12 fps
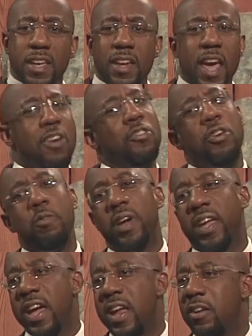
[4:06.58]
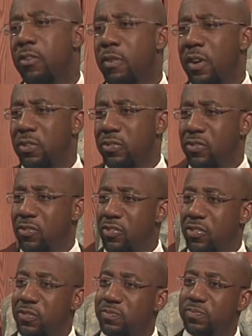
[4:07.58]
I don't know what kind of
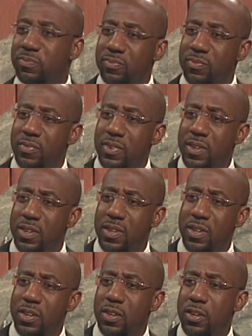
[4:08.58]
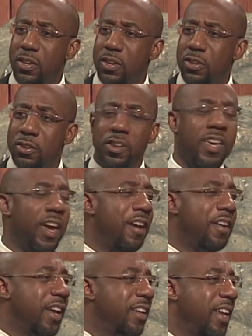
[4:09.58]
cross you're
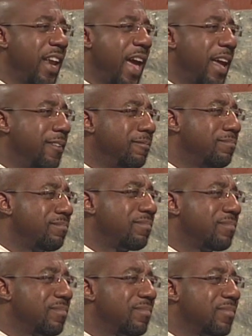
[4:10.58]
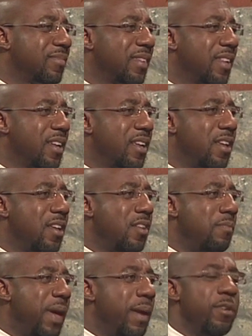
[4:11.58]
carrying tonight.
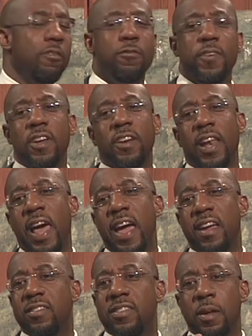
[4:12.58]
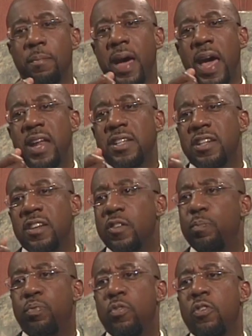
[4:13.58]
Maybe you feel like somebody
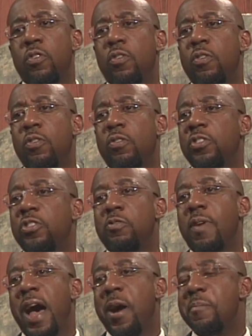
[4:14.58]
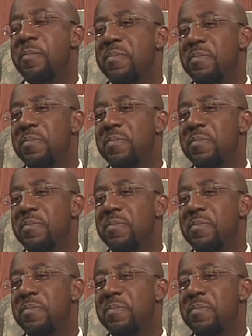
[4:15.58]
just pulled you out